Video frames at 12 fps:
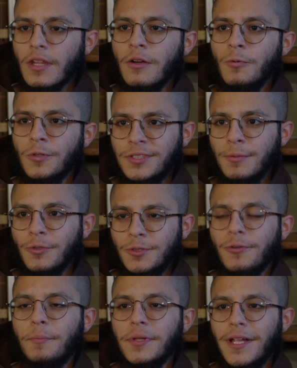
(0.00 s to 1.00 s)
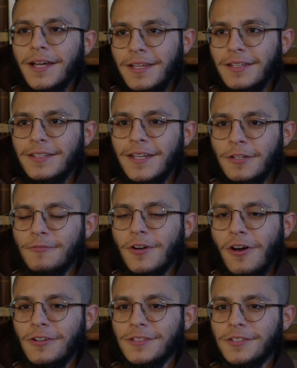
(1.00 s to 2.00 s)
was able to apply at the end of
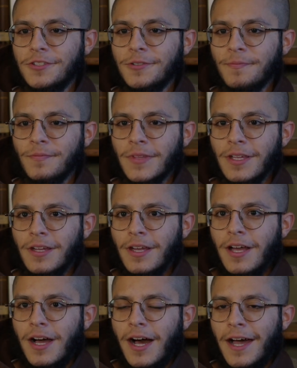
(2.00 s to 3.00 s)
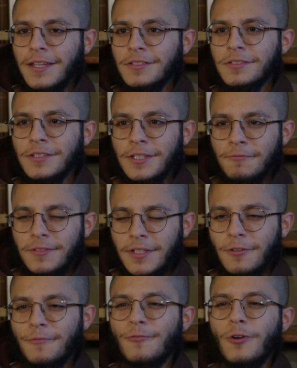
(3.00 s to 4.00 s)
college. I lived in
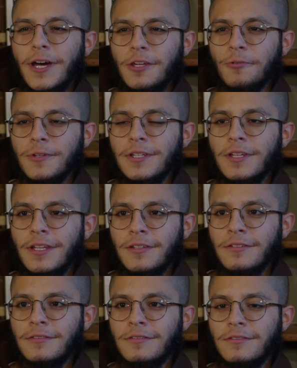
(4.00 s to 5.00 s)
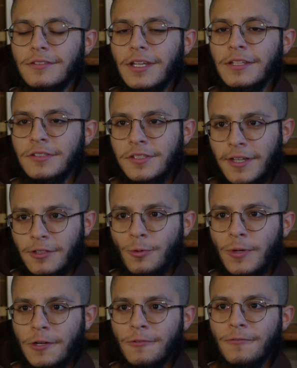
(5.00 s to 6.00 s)
a friary in
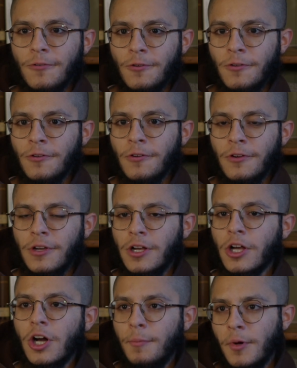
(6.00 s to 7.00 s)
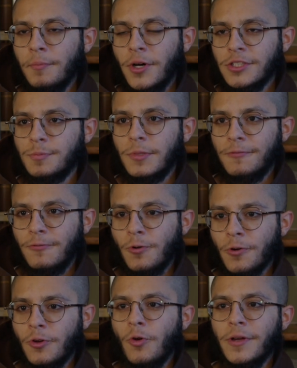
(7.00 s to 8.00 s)
Delaware for a couple months
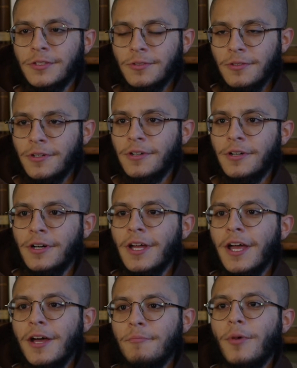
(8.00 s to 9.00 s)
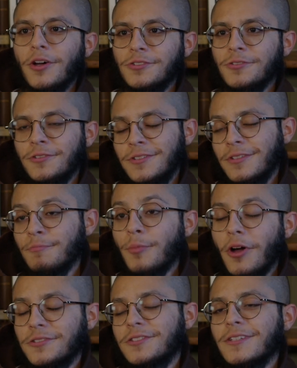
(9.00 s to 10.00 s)
before going to the
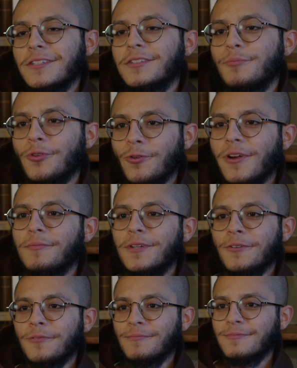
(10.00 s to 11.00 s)
postulancy program here.